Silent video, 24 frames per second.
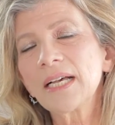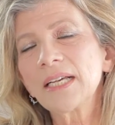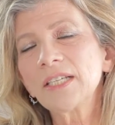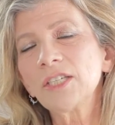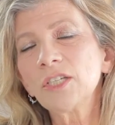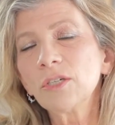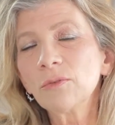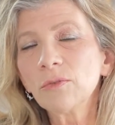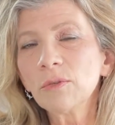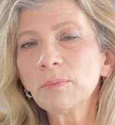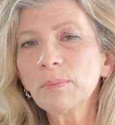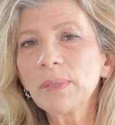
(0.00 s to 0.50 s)

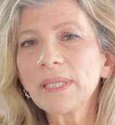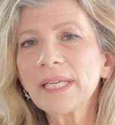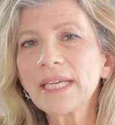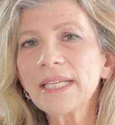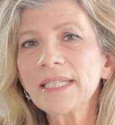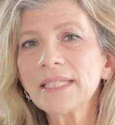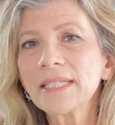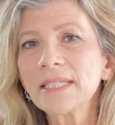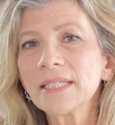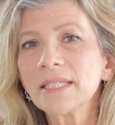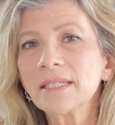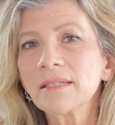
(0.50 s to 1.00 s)
to
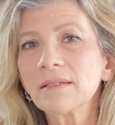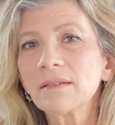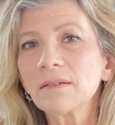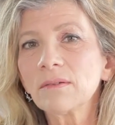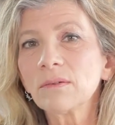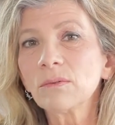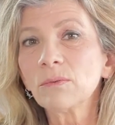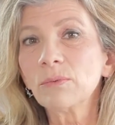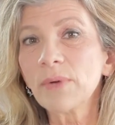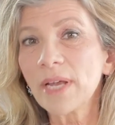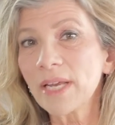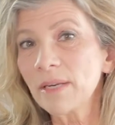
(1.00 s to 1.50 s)
replace
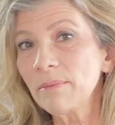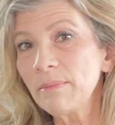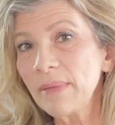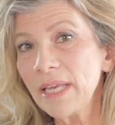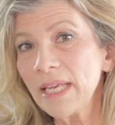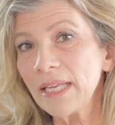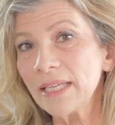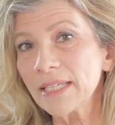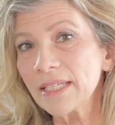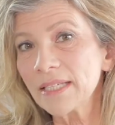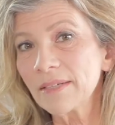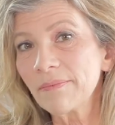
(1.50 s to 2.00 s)
red
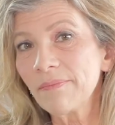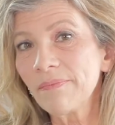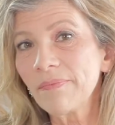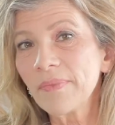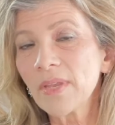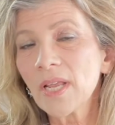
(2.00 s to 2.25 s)
meat.